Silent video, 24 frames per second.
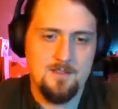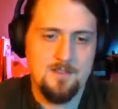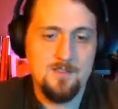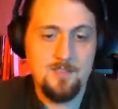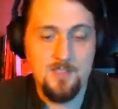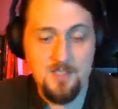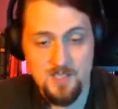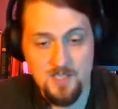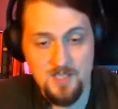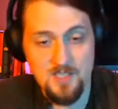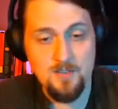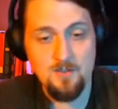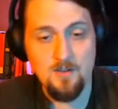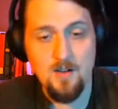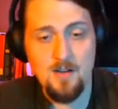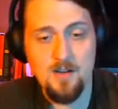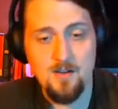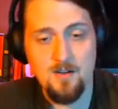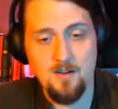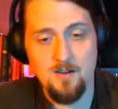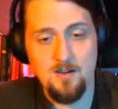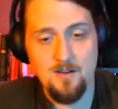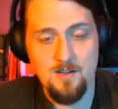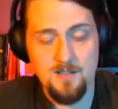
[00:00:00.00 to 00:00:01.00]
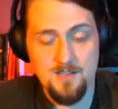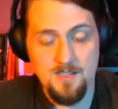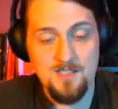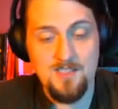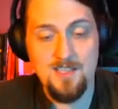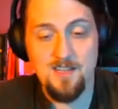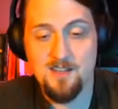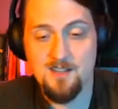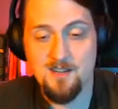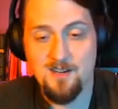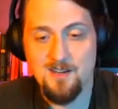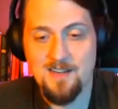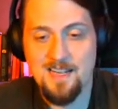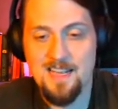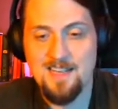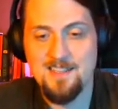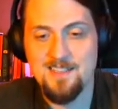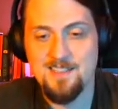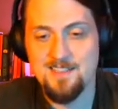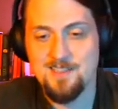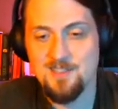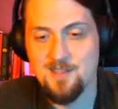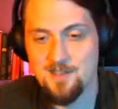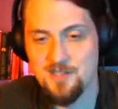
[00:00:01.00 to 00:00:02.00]
stuck her head
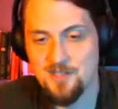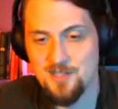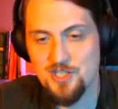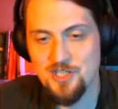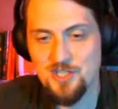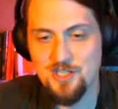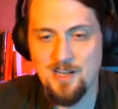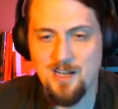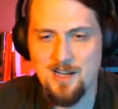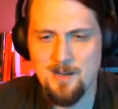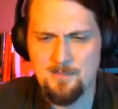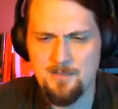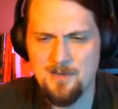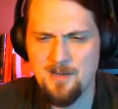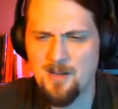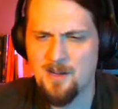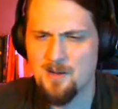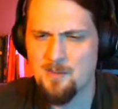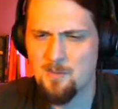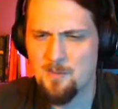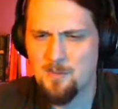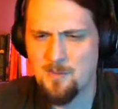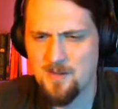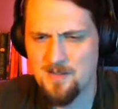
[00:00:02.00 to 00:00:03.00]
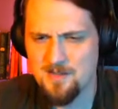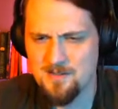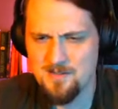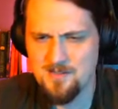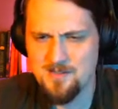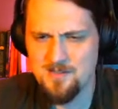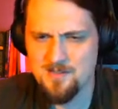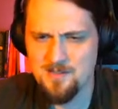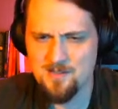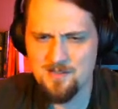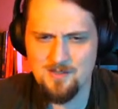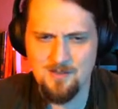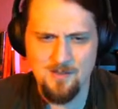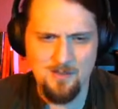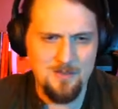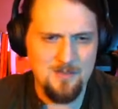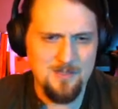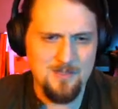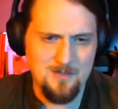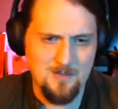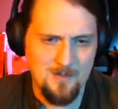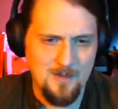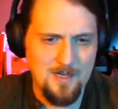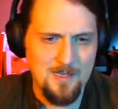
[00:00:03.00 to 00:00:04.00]
into the shop, not once nor
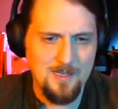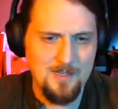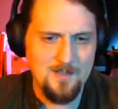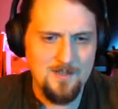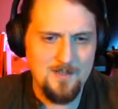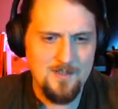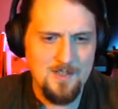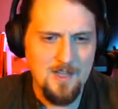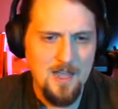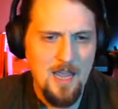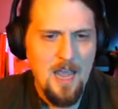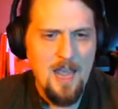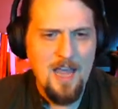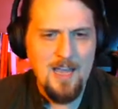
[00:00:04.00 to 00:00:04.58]
twice.